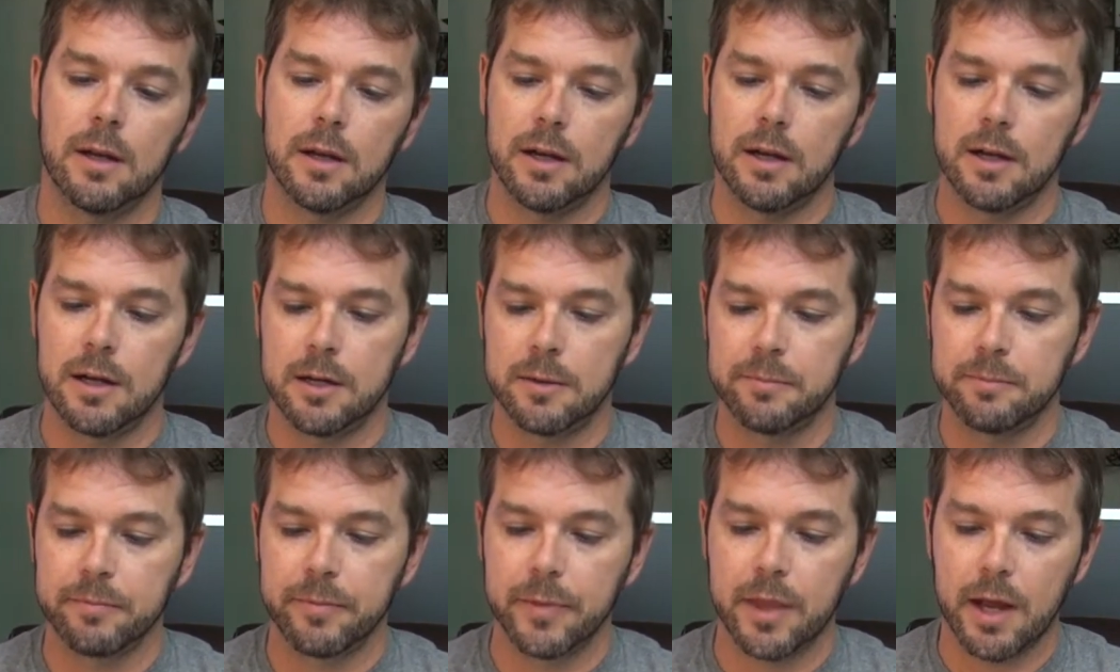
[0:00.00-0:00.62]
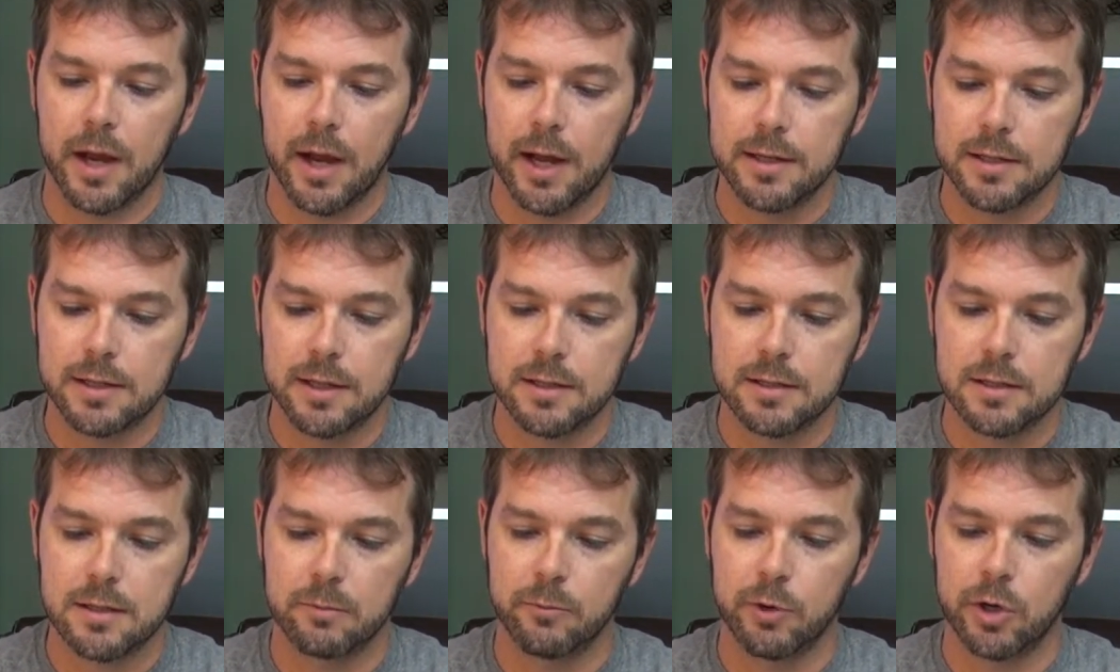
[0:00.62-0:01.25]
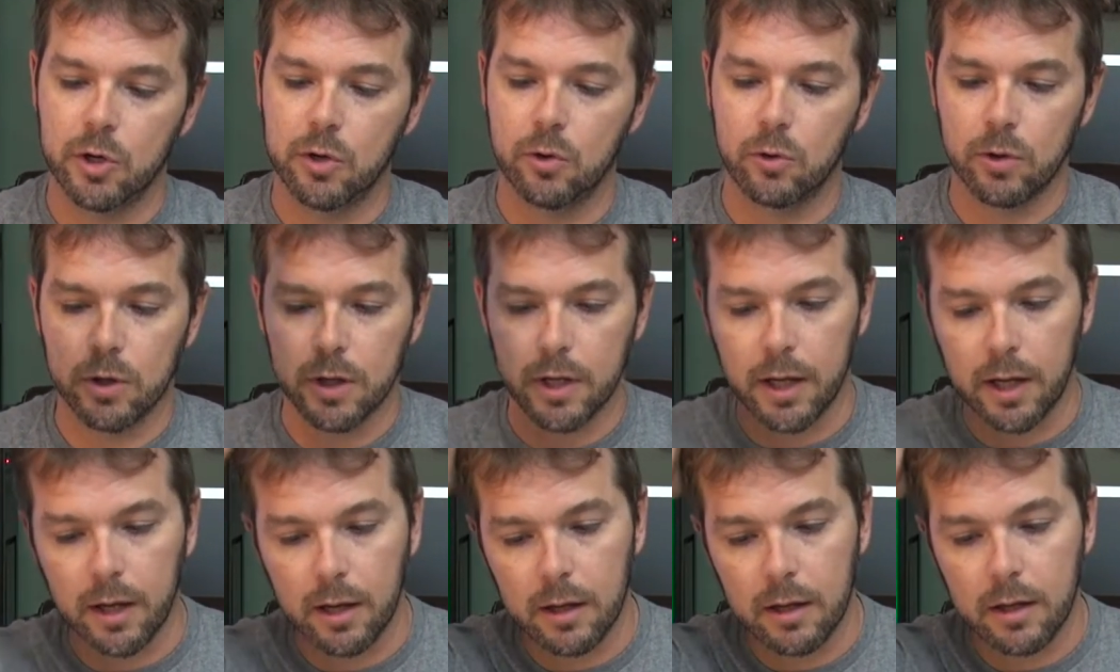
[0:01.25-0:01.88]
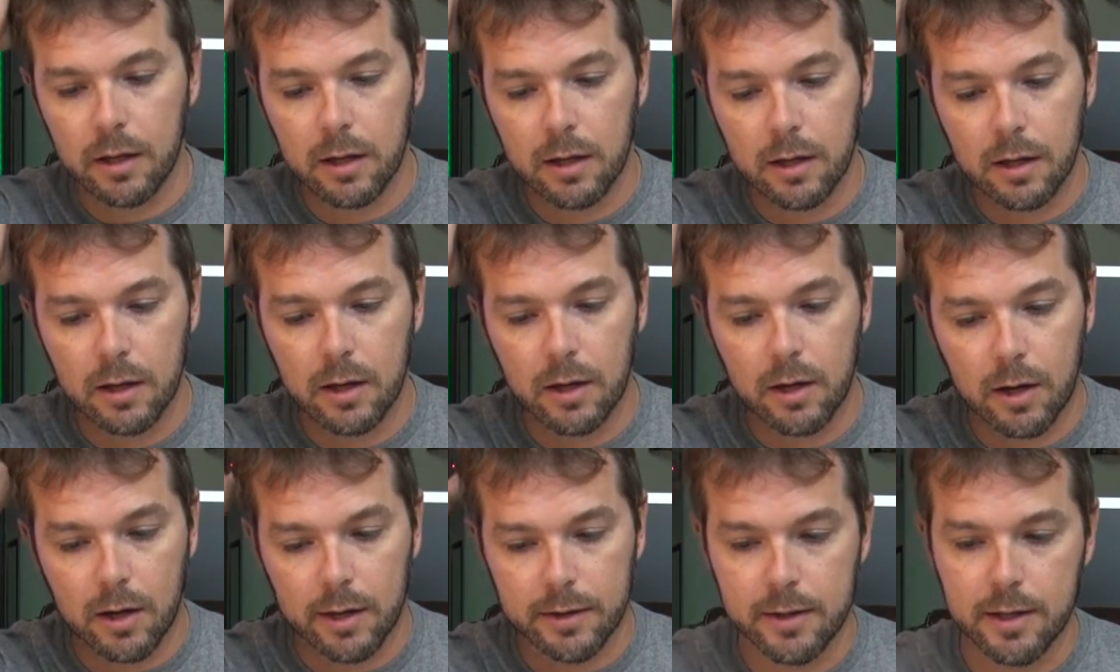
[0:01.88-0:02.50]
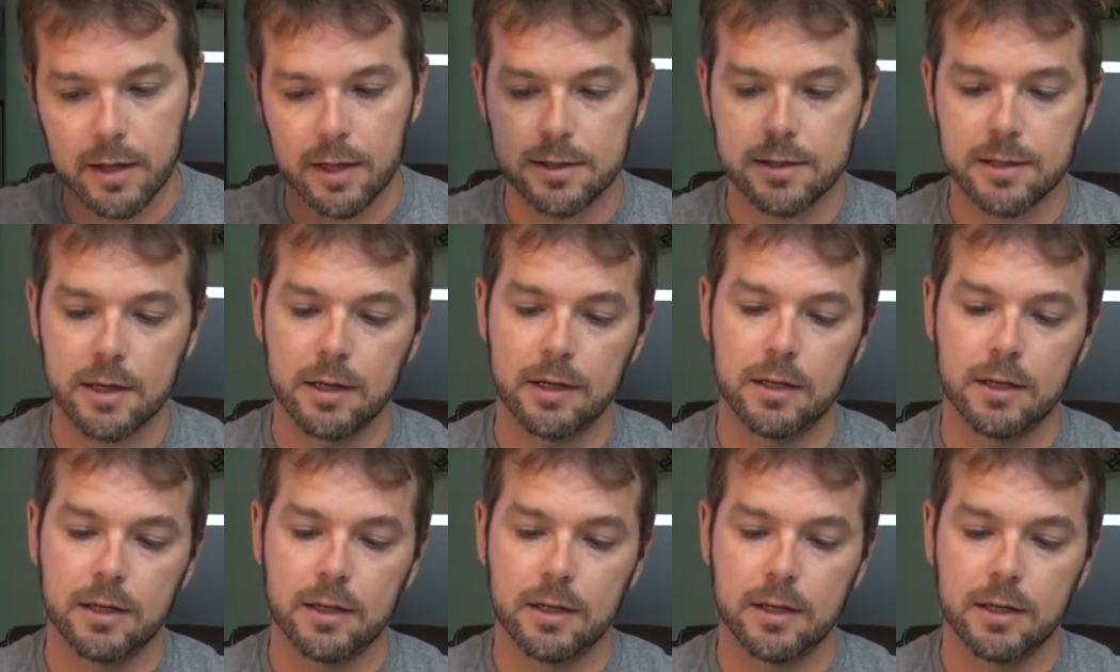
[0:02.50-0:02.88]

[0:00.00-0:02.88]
I did some recording on this.